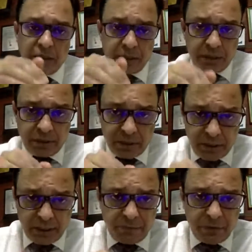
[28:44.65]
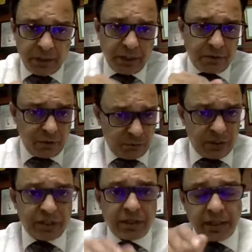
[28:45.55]
then there is a significant
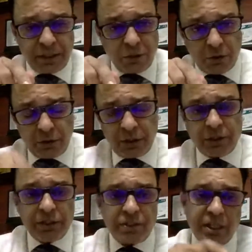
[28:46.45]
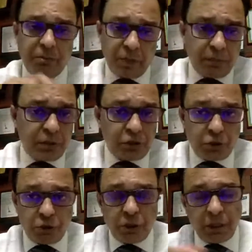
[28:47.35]
risk that your intestine may be
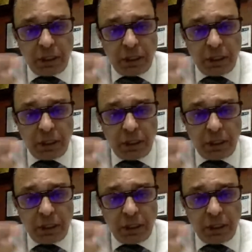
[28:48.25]
injured,